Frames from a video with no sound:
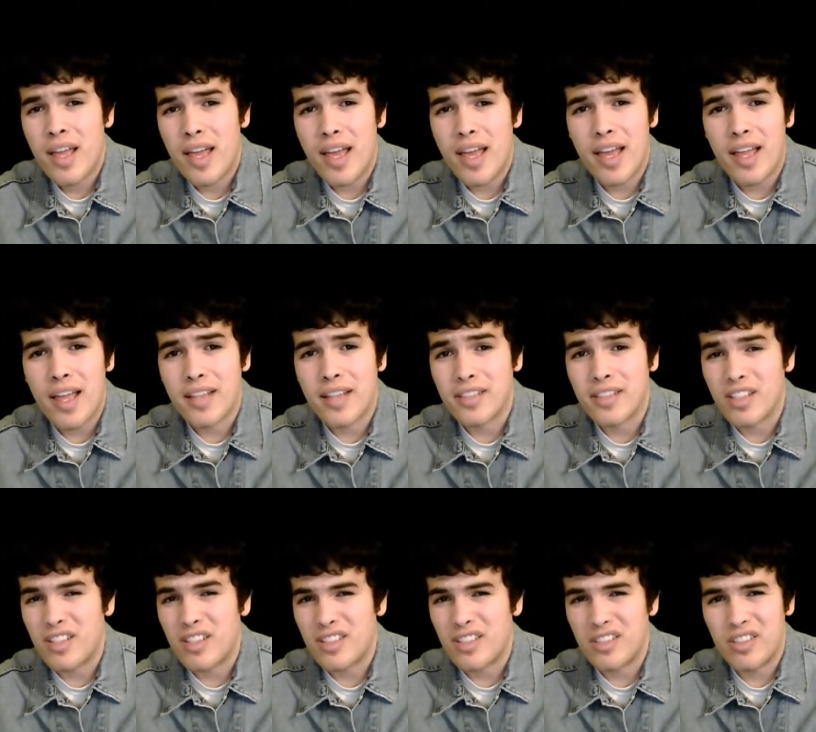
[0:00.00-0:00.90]

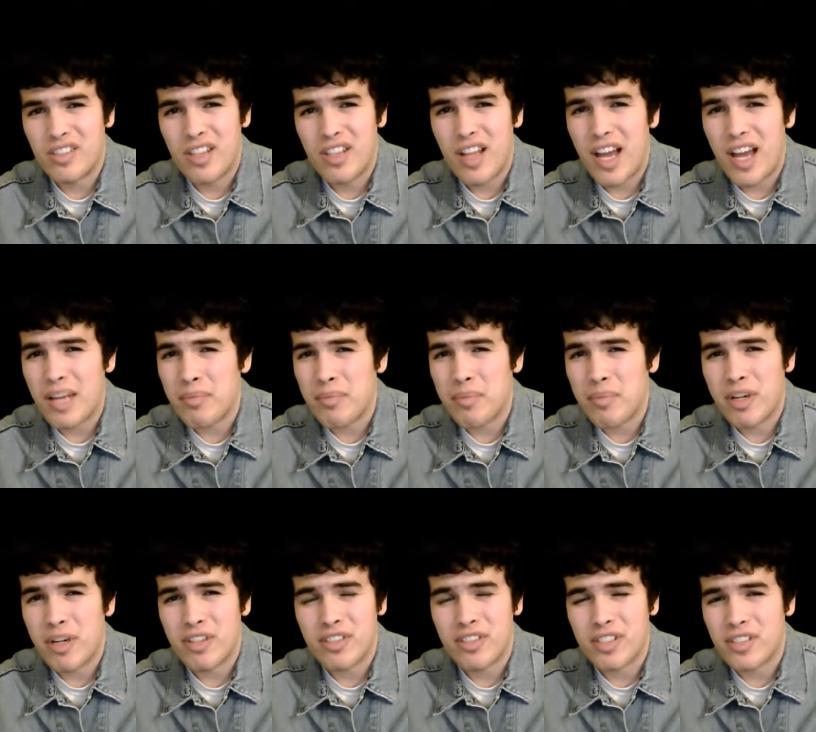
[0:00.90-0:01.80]
and
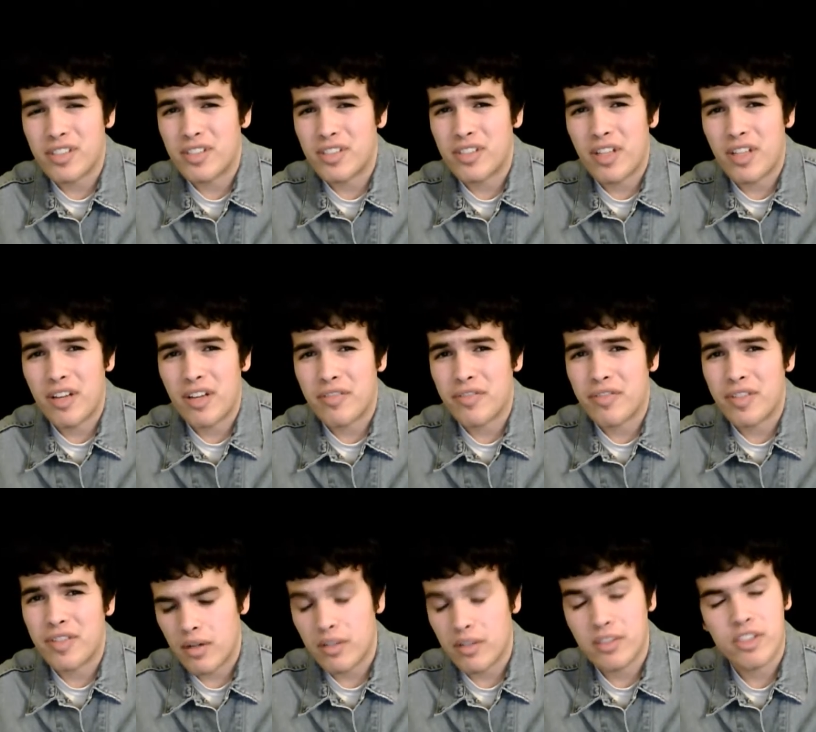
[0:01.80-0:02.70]
nightmares and
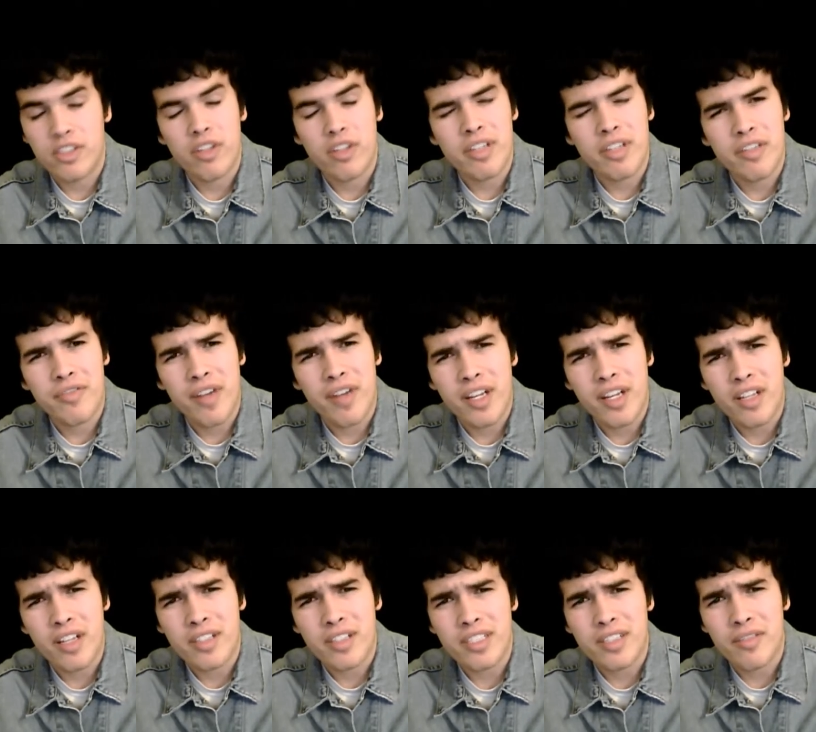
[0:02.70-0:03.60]
stuff, until he
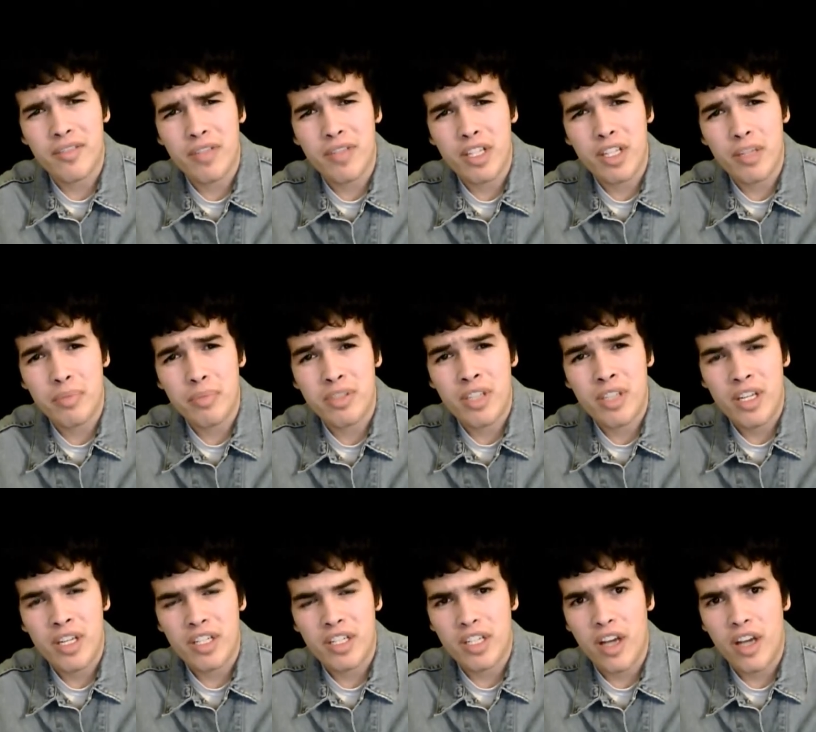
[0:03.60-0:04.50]
finally
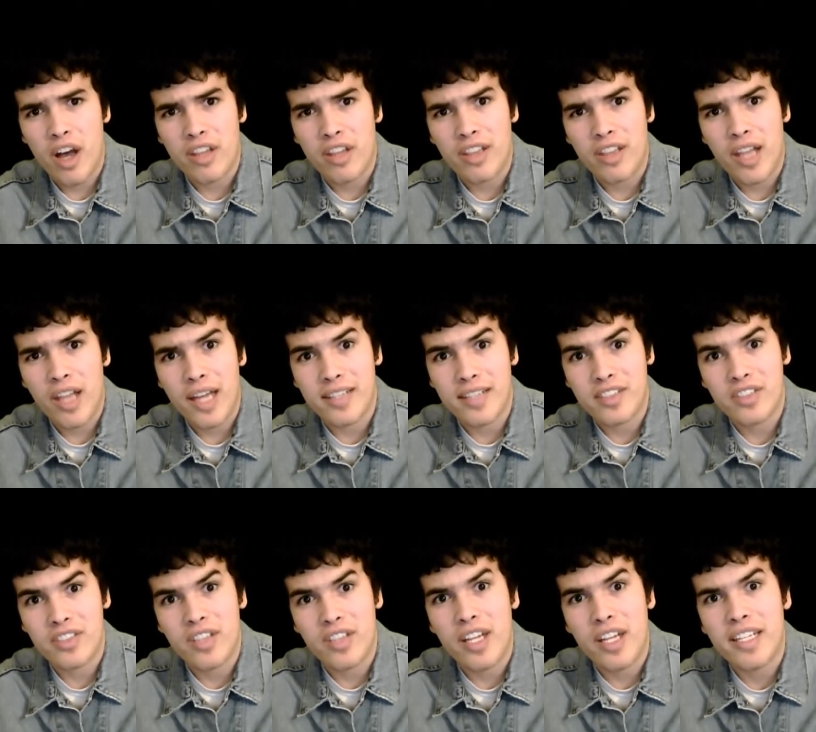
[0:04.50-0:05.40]
develops godlike
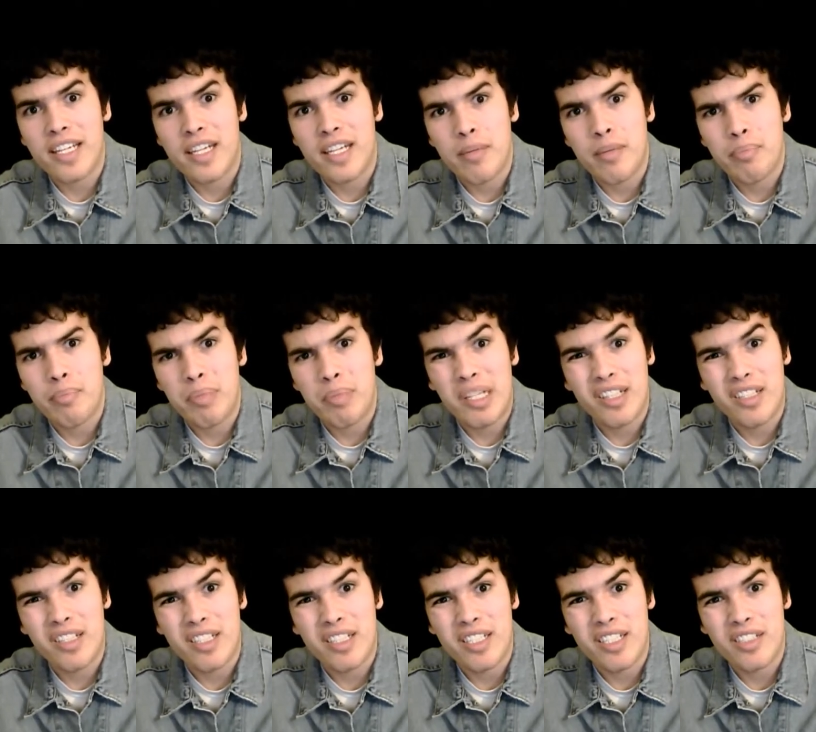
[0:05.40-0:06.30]
psychic
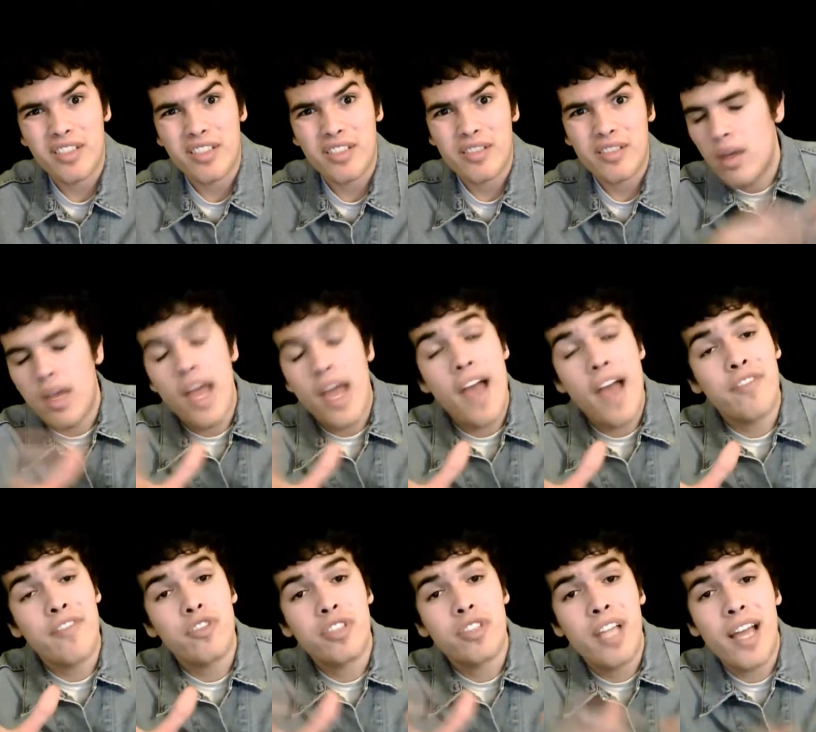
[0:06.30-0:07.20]
abilities.
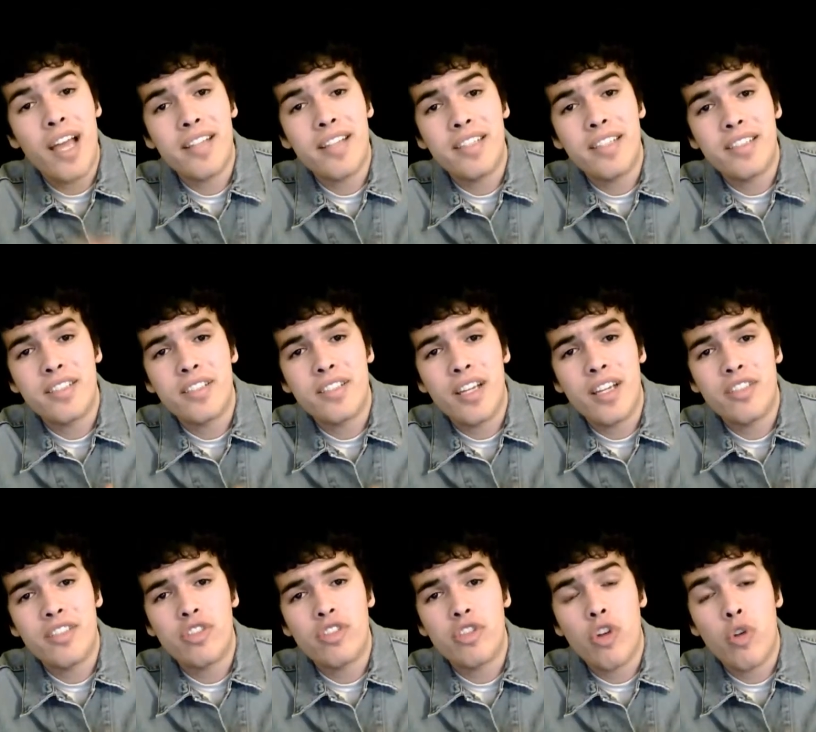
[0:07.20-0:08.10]
After that, he
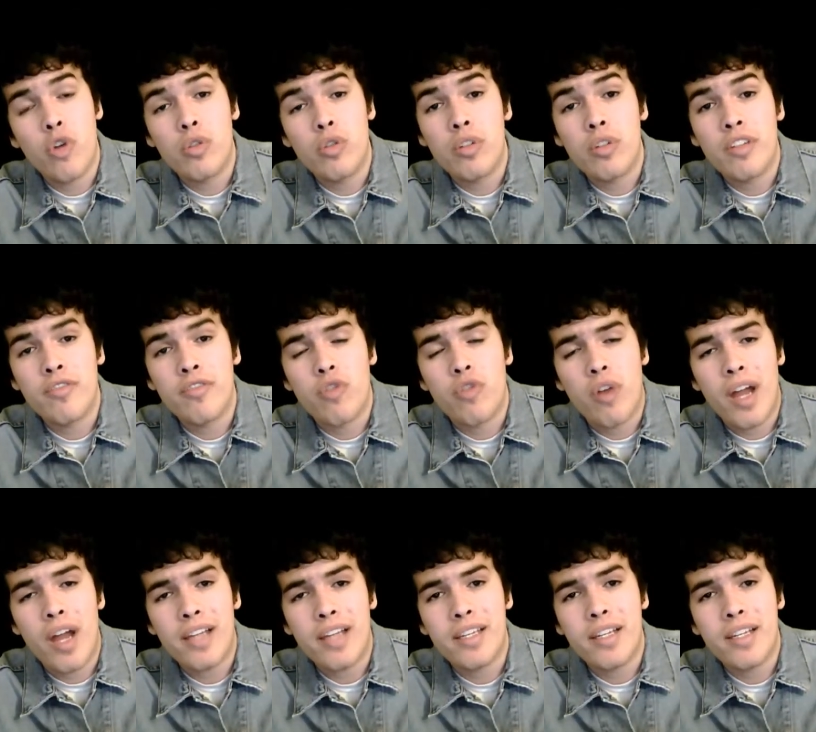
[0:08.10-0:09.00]
decides to go looking for
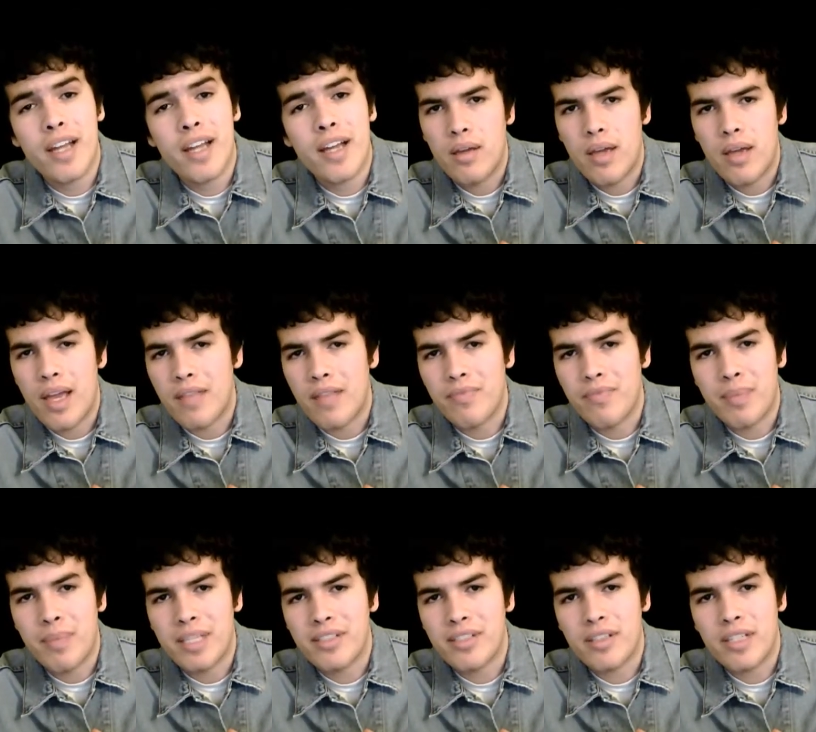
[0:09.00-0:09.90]
Akira and
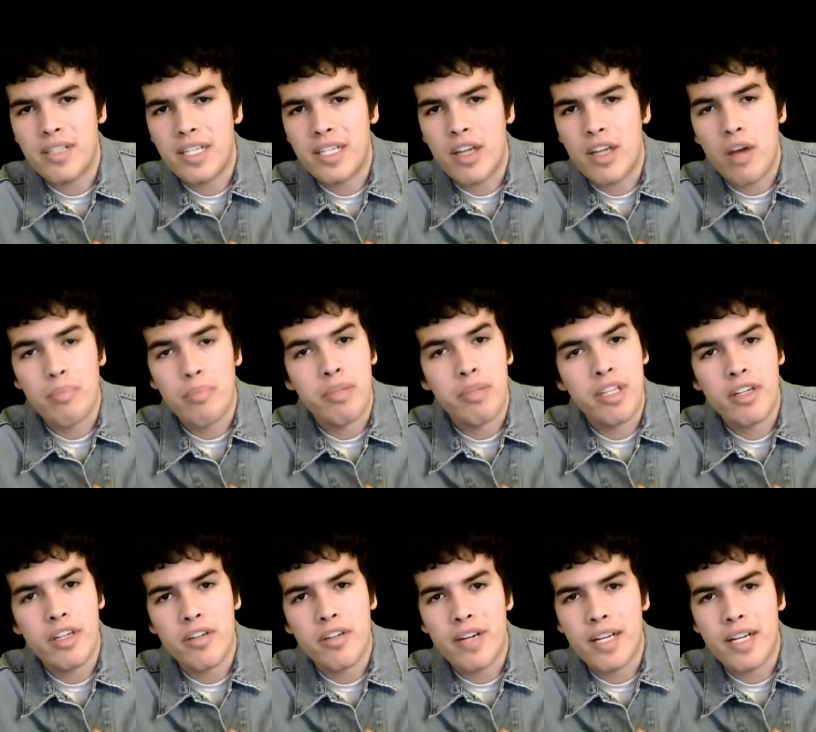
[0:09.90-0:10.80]
basically
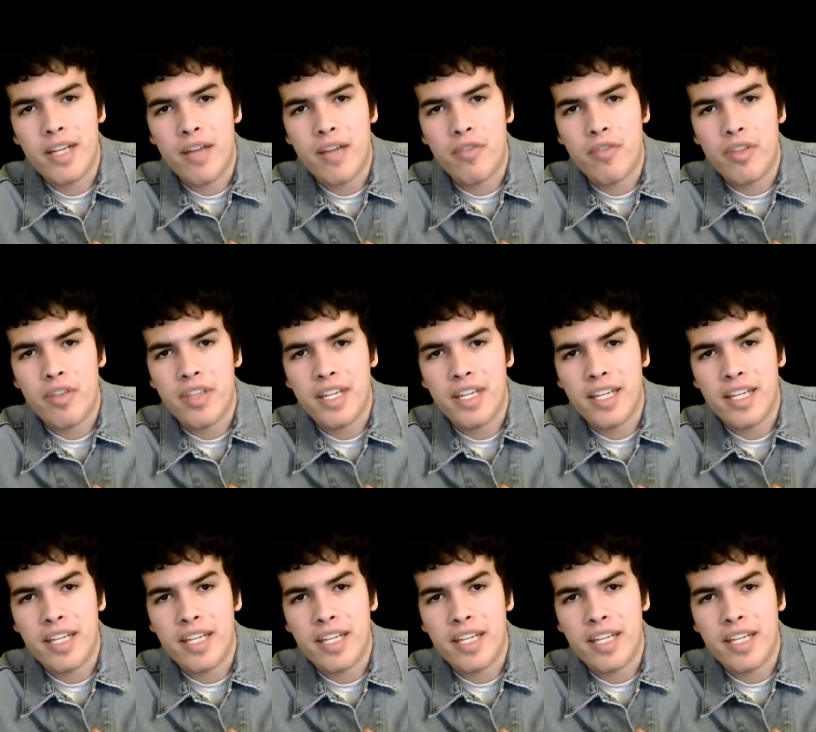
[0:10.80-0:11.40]
obliterate everything